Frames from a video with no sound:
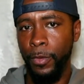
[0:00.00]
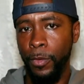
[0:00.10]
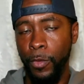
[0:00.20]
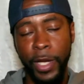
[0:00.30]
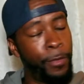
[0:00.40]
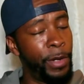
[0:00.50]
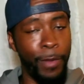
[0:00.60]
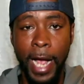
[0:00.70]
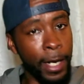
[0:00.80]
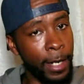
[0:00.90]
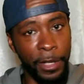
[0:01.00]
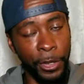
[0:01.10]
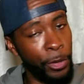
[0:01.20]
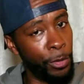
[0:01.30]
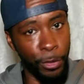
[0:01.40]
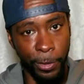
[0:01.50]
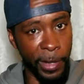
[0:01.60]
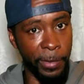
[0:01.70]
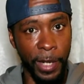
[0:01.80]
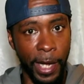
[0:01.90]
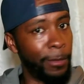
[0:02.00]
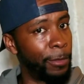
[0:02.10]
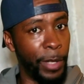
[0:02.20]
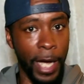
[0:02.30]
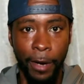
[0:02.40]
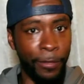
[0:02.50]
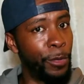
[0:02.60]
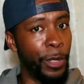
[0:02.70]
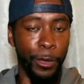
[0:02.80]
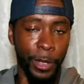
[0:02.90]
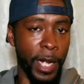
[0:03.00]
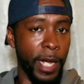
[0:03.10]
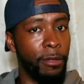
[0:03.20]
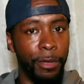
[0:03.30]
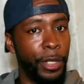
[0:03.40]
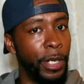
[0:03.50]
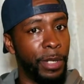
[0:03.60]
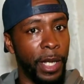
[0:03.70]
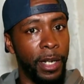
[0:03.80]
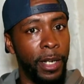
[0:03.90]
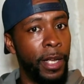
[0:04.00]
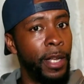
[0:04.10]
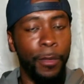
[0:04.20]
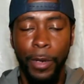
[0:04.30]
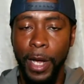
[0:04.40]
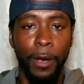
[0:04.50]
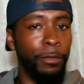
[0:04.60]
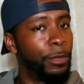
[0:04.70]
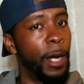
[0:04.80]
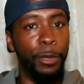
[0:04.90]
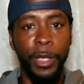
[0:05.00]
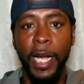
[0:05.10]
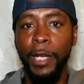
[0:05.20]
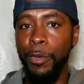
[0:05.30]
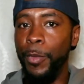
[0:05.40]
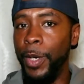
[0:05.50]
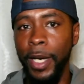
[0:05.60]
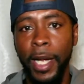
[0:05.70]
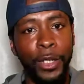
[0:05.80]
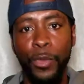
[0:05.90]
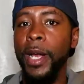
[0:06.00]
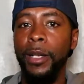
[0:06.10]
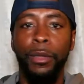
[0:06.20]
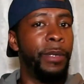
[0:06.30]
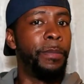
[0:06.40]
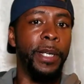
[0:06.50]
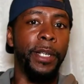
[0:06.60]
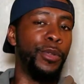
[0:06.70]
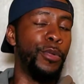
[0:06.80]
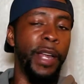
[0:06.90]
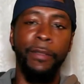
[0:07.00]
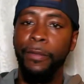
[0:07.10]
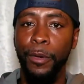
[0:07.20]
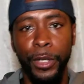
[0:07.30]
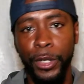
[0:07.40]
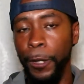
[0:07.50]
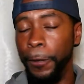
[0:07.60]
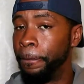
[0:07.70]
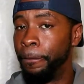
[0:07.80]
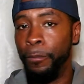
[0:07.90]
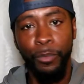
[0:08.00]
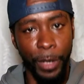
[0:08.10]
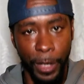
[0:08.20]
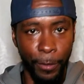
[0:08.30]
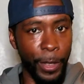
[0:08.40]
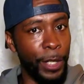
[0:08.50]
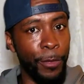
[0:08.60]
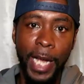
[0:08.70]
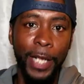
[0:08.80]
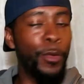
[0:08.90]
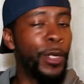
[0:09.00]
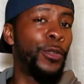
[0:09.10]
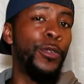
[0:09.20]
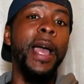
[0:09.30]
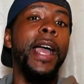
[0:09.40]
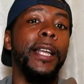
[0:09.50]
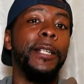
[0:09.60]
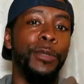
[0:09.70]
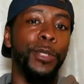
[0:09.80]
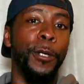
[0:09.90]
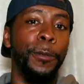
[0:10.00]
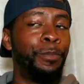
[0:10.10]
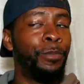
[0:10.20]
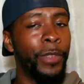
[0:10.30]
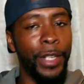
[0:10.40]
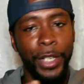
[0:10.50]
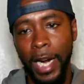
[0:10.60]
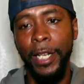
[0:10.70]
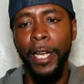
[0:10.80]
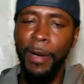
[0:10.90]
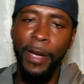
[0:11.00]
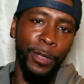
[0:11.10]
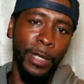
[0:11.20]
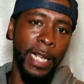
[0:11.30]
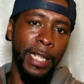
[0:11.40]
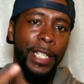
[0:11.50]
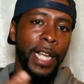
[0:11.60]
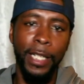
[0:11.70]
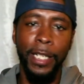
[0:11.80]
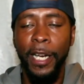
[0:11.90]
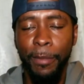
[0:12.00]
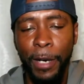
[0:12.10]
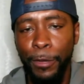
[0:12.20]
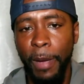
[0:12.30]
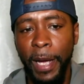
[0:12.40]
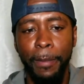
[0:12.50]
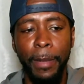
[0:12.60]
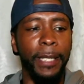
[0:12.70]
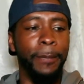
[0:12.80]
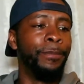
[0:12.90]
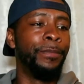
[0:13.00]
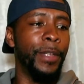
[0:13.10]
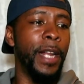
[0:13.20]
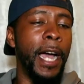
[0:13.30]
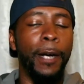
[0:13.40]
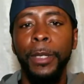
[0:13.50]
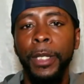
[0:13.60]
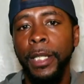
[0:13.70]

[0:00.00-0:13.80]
We racking up these YouTube sweeps now. We got a few of those now. You know what I'm saying? Now, a couple of days we went like 2 out of 3 picks, 2 out of 4. So, but we not doing too bad. So shout out to everybody who's tailing. Shout out to everybody who's making money. Now,